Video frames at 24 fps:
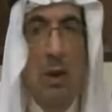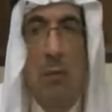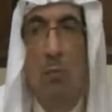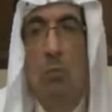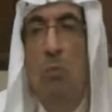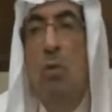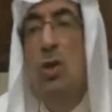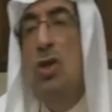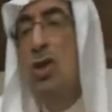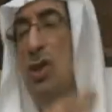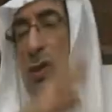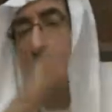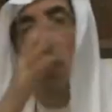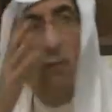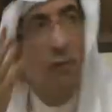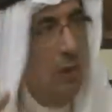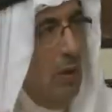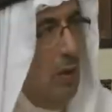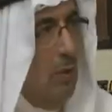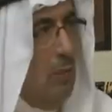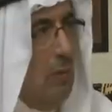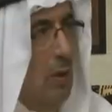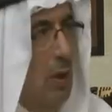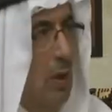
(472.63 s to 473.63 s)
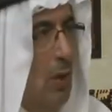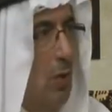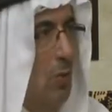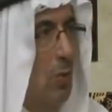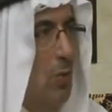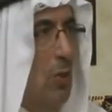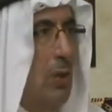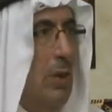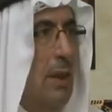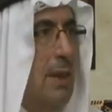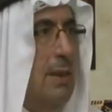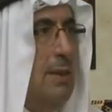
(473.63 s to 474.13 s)
Most of them
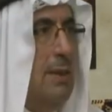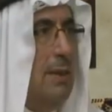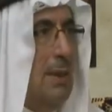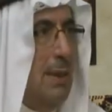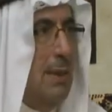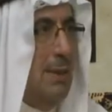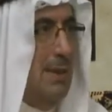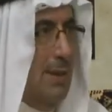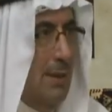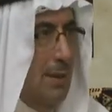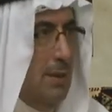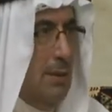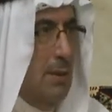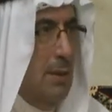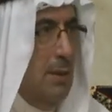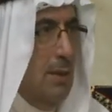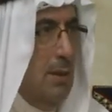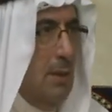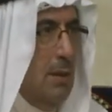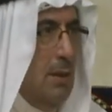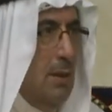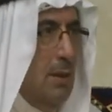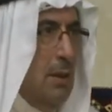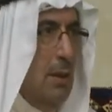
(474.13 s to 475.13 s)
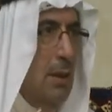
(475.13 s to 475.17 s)
were not success in their.